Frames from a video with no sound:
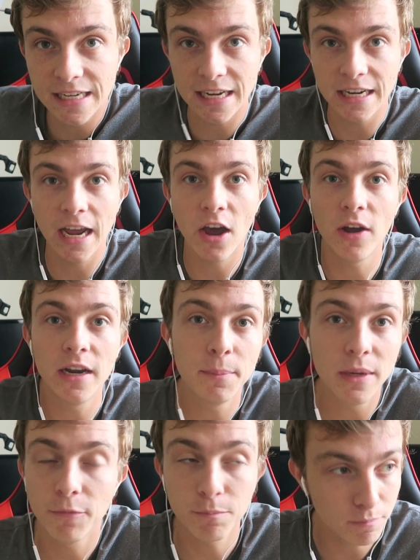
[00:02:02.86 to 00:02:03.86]
take it out and it
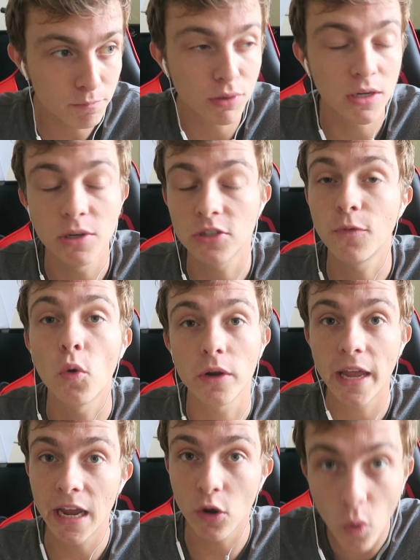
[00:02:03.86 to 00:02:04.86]
be pretty much
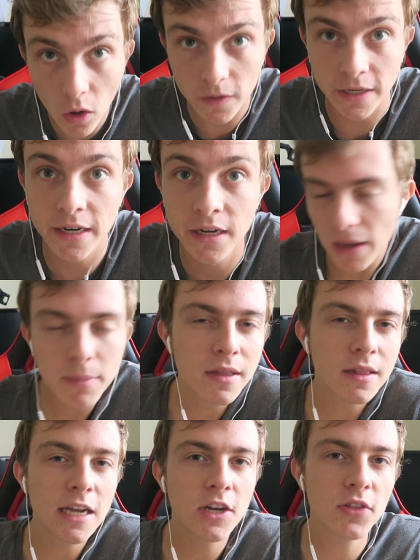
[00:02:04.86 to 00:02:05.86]
4K quality. Maybe
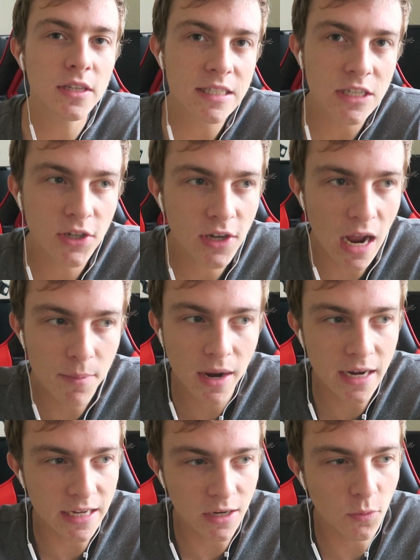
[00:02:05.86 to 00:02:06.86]
later this year I
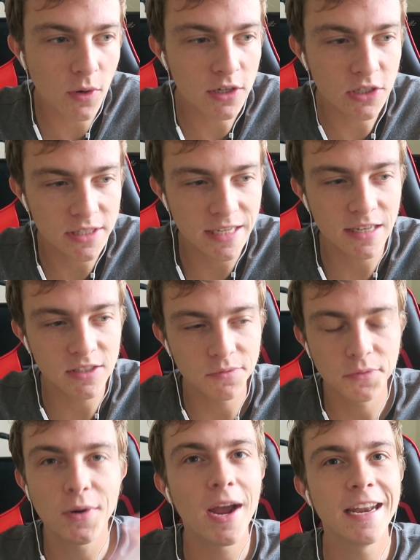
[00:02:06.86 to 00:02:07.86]
might get one just as
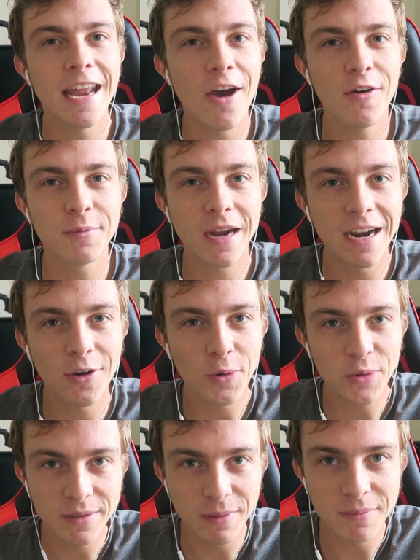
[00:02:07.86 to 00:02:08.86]
of right now I'm kind of
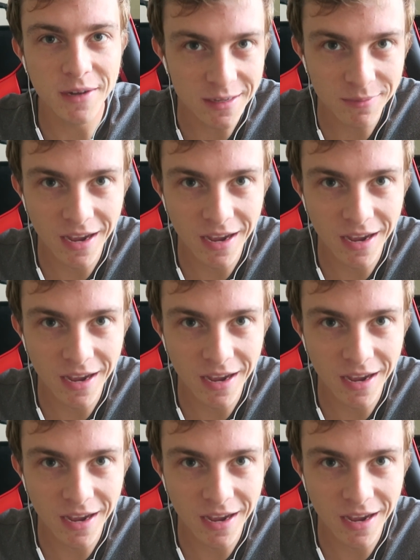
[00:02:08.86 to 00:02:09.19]
holding my money